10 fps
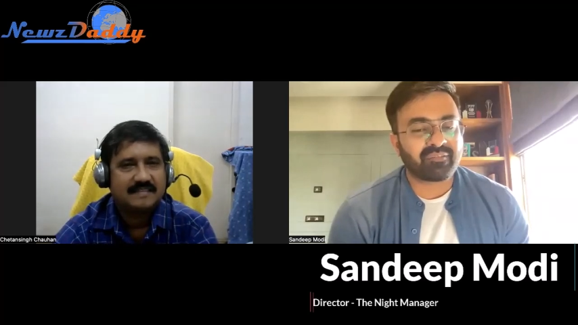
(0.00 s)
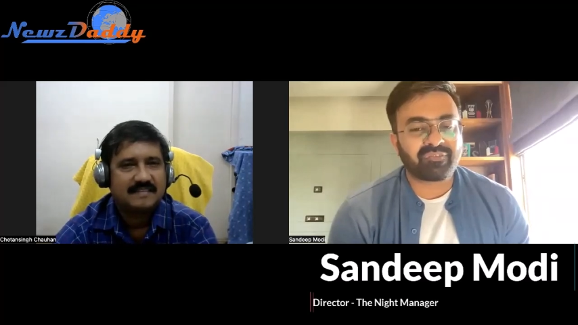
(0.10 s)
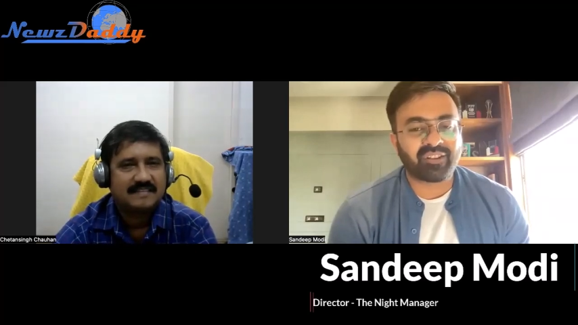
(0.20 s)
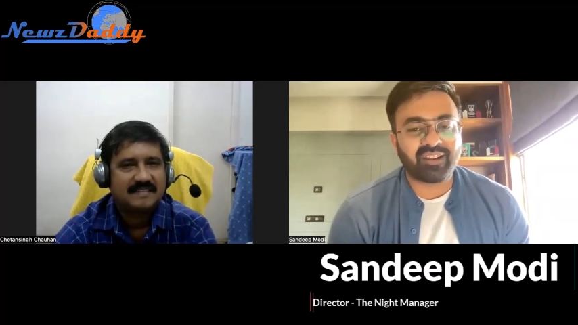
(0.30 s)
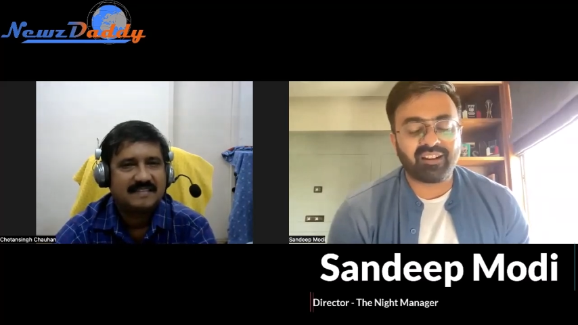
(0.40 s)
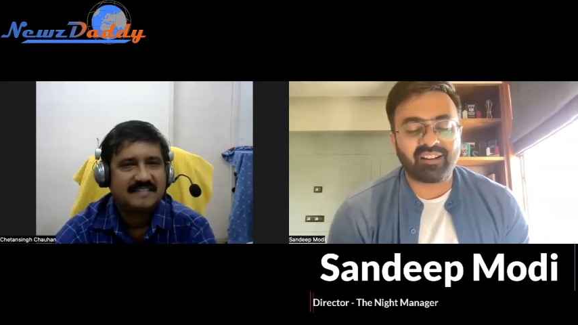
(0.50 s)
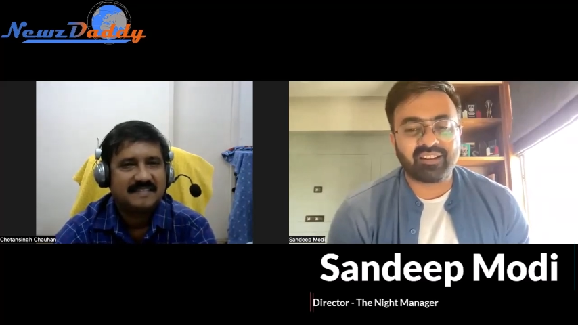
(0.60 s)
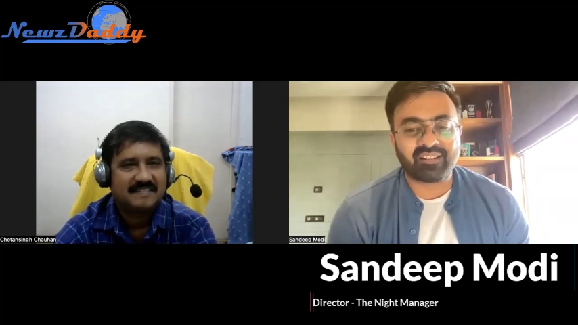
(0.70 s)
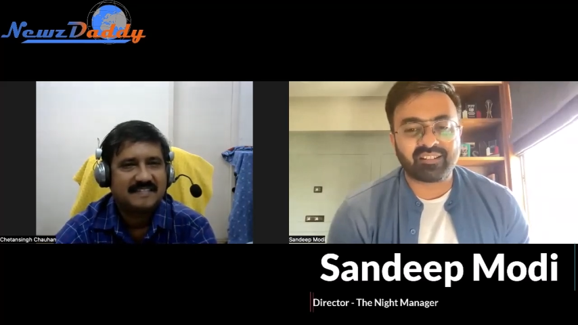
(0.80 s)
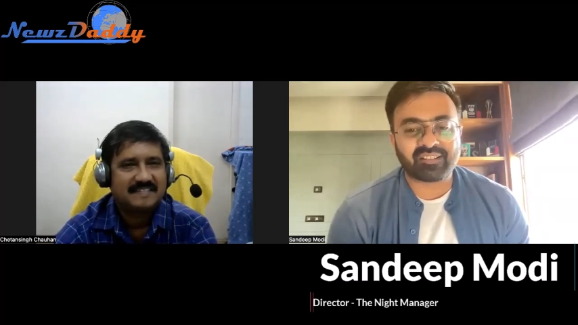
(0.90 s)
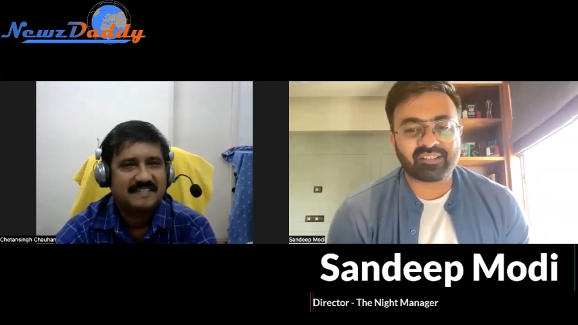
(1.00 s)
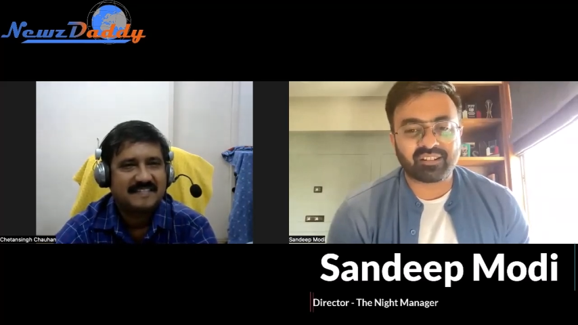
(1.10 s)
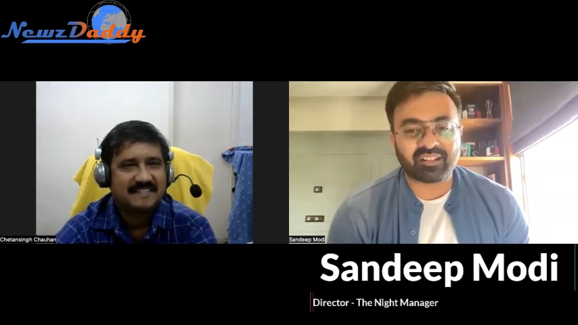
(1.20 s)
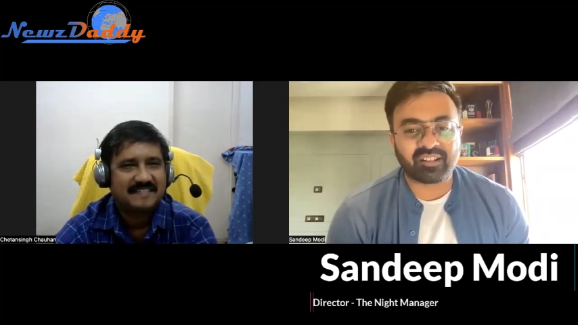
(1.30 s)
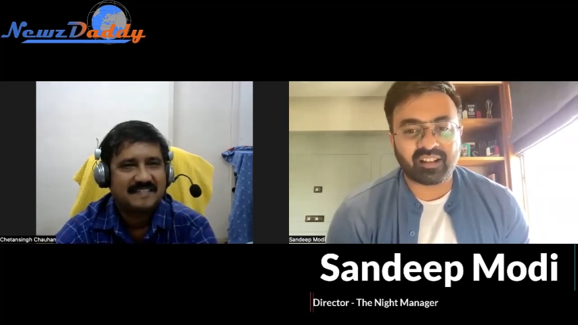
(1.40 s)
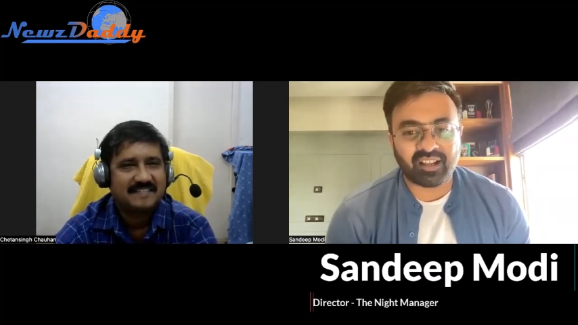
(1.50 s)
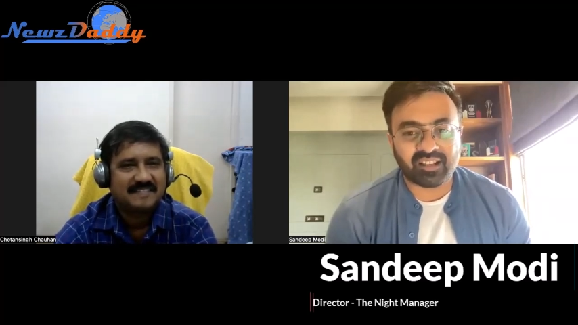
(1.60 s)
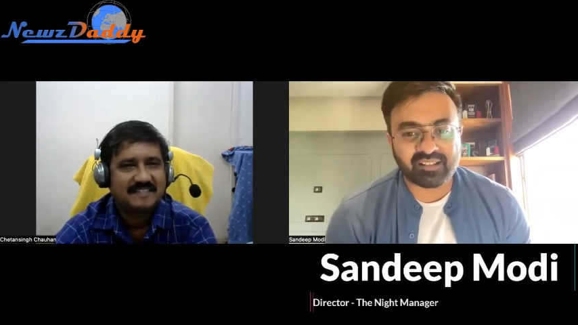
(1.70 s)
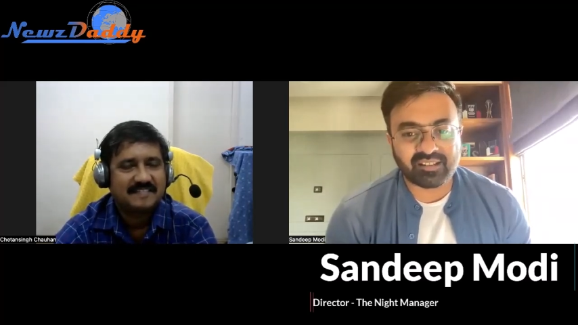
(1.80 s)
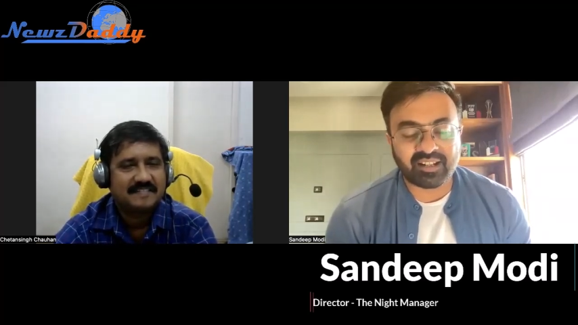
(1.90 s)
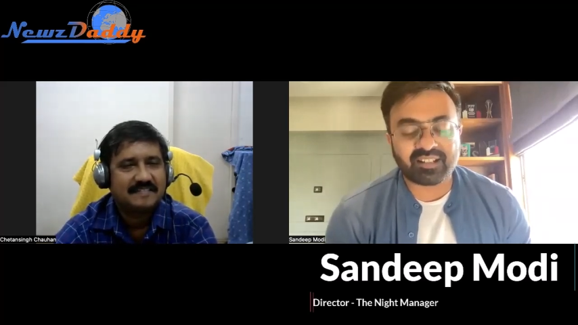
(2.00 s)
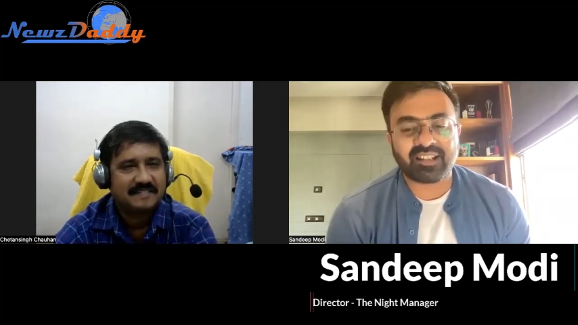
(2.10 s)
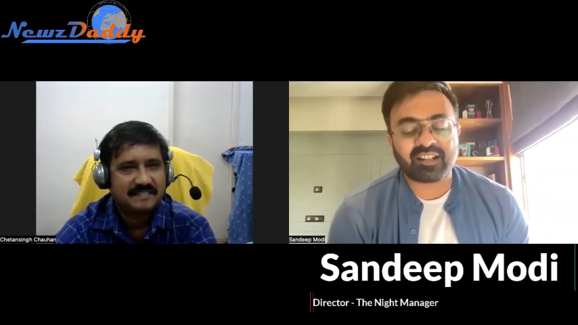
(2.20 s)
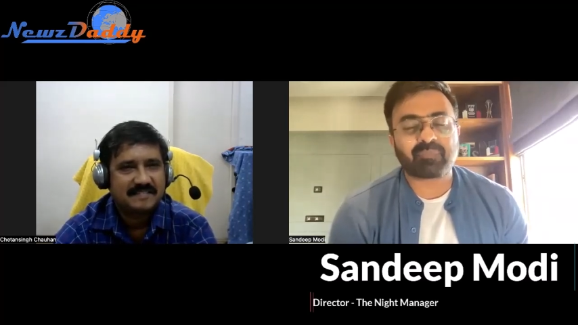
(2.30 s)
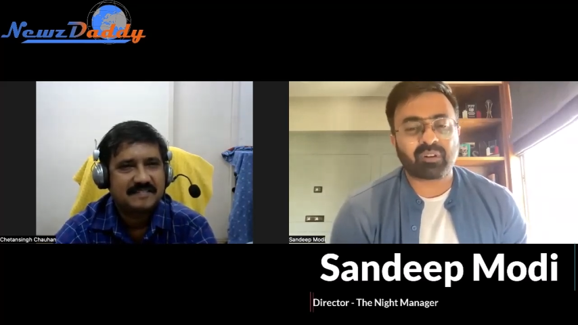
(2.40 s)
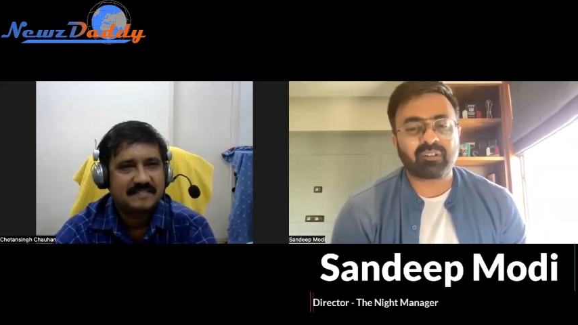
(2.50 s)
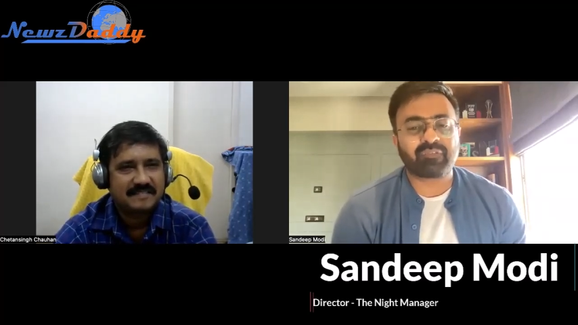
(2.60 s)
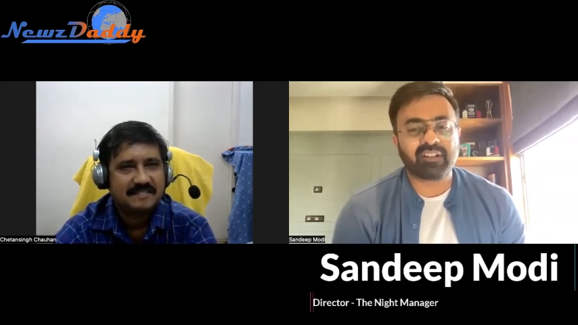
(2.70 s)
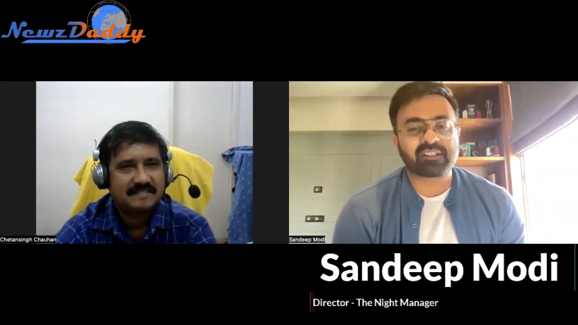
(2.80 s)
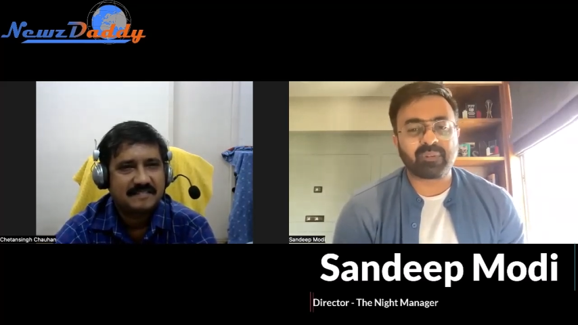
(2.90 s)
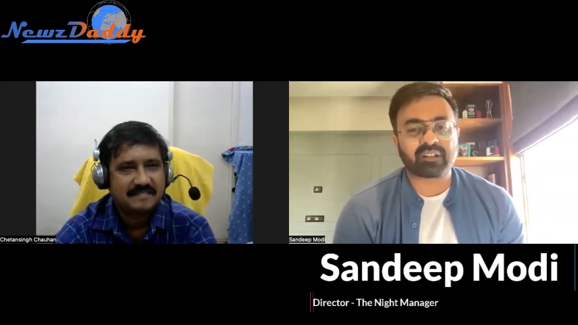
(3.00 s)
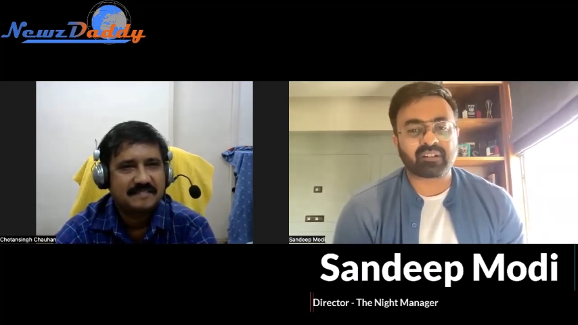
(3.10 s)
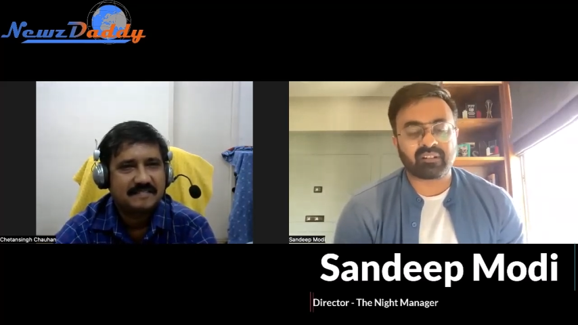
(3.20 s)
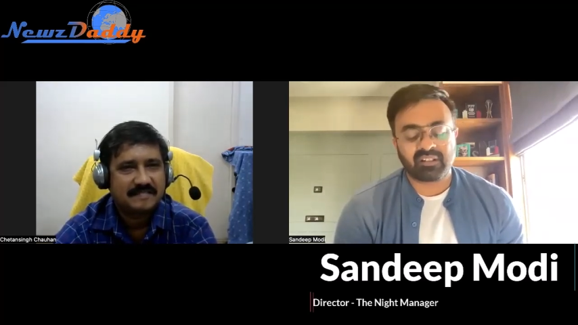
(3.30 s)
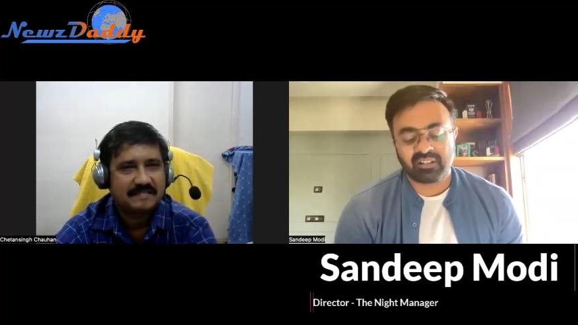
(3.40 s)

Speaker 1: failed in a certain class, at that point it feels bitter.